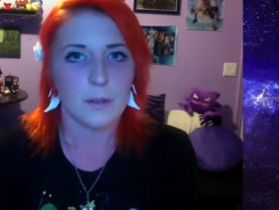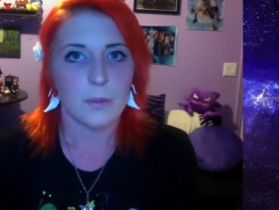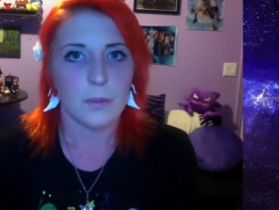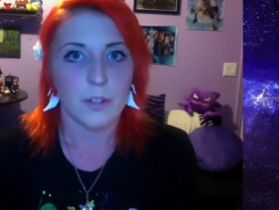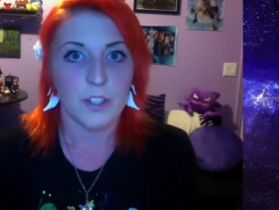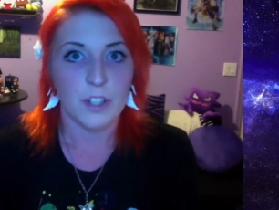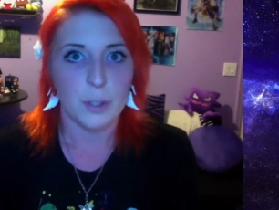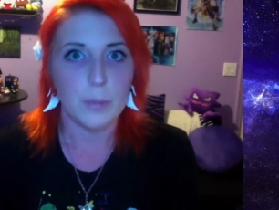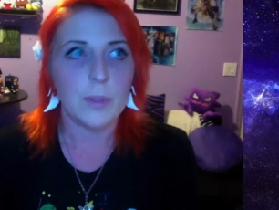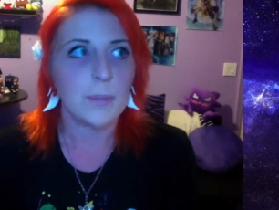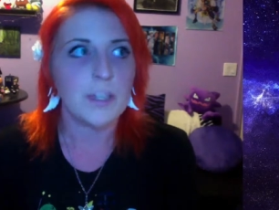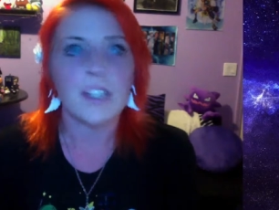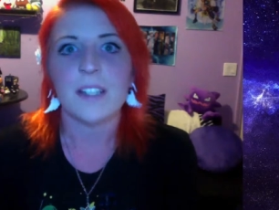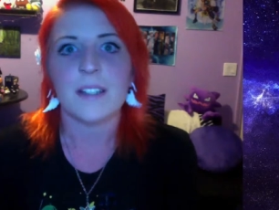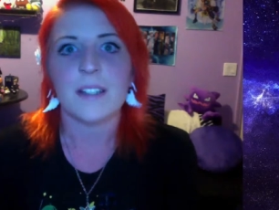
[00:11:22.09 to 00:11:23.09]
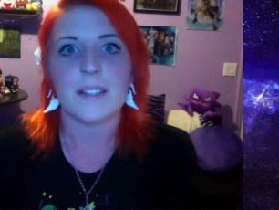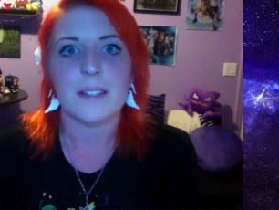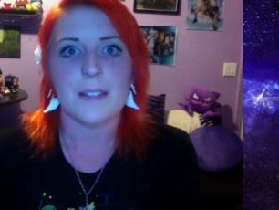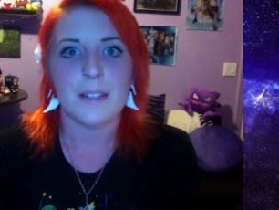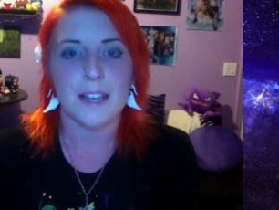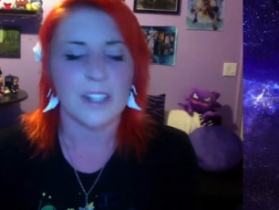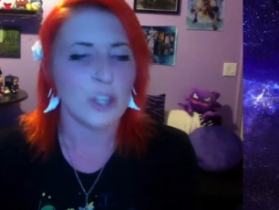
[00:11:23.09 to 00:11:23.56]
we're human beings,
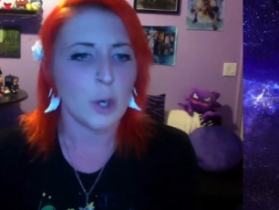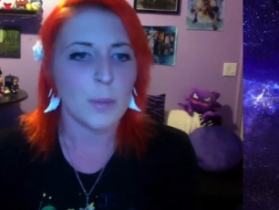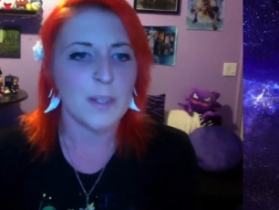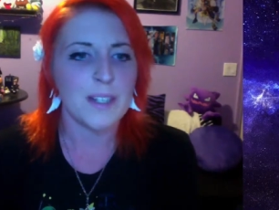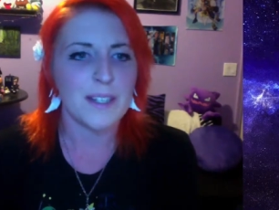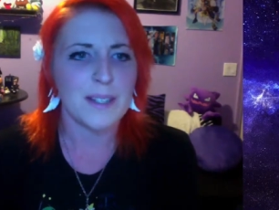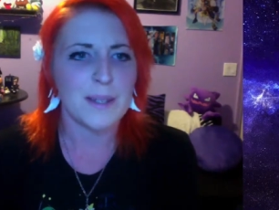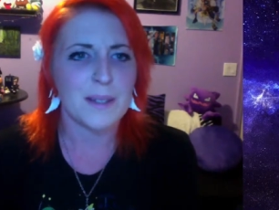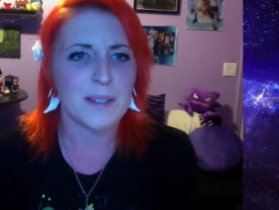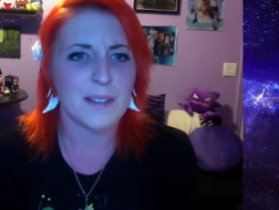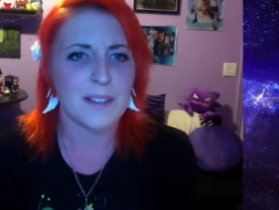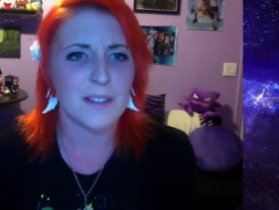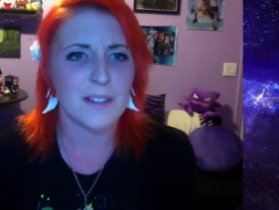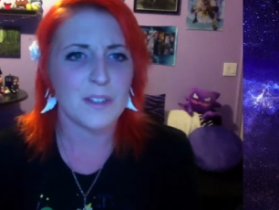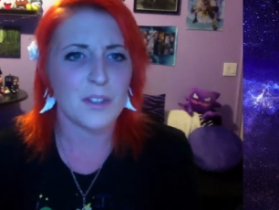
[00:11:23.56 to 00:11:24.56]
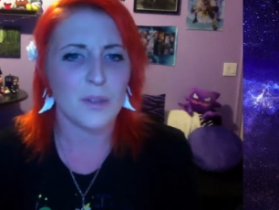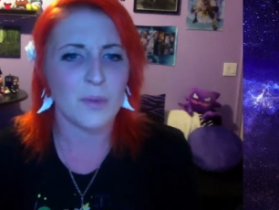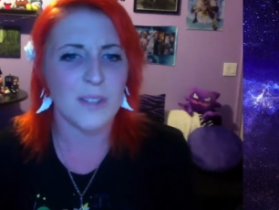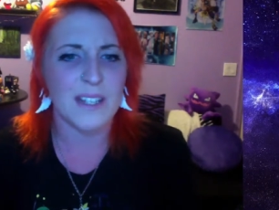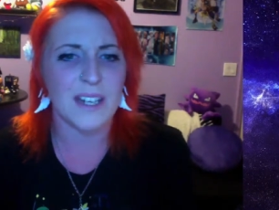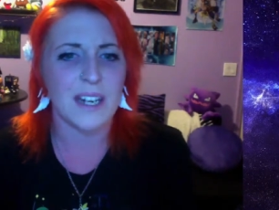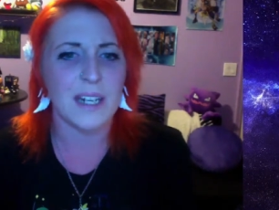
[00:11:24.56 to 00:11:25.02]
like, nobody's, there's no
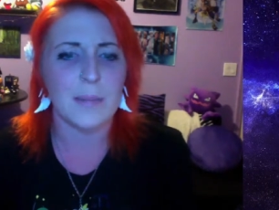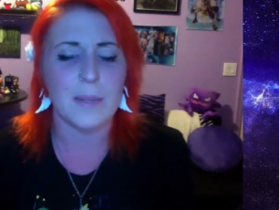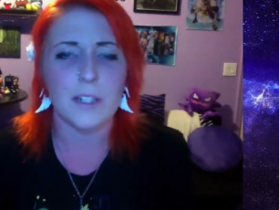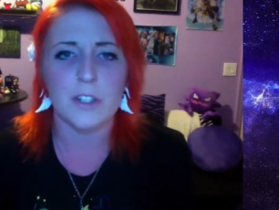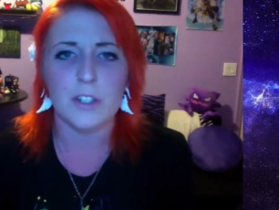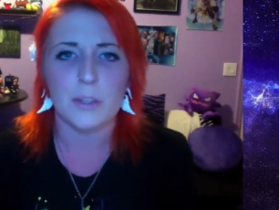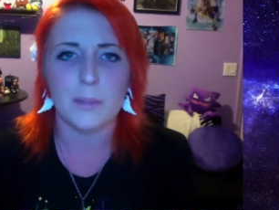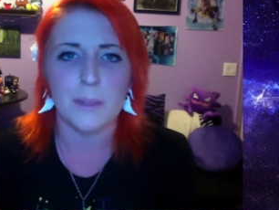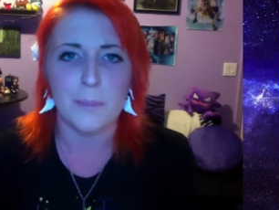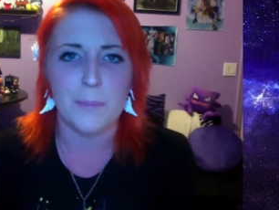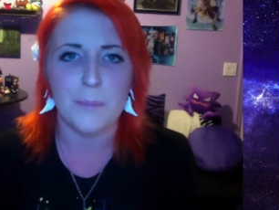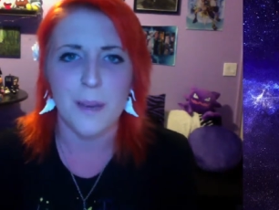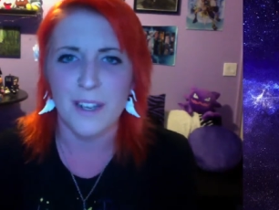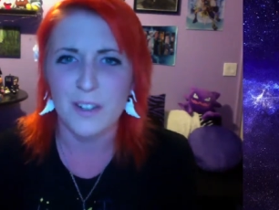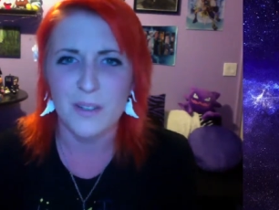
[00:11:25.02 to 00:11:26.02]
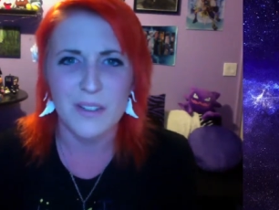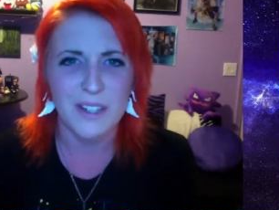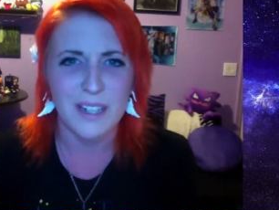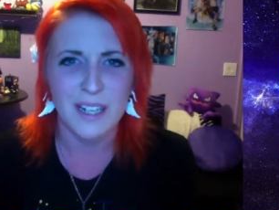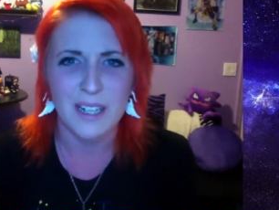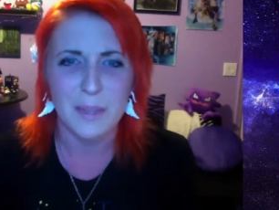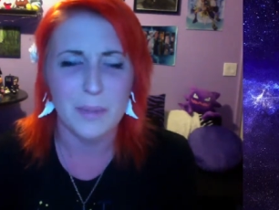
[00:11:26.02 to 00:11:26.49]
reason anybody should be better than
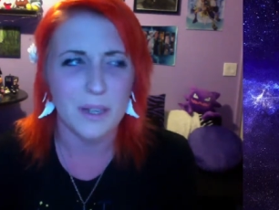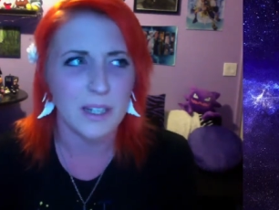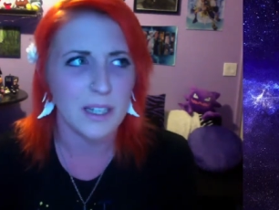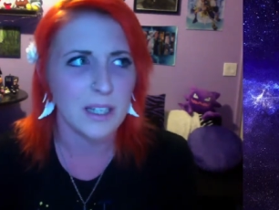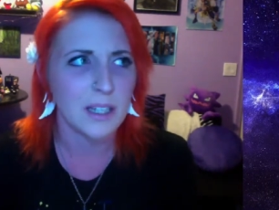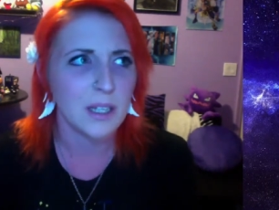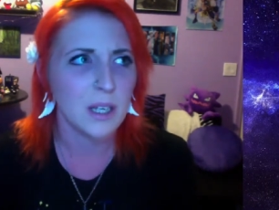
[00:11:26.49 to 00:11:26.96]
anybody,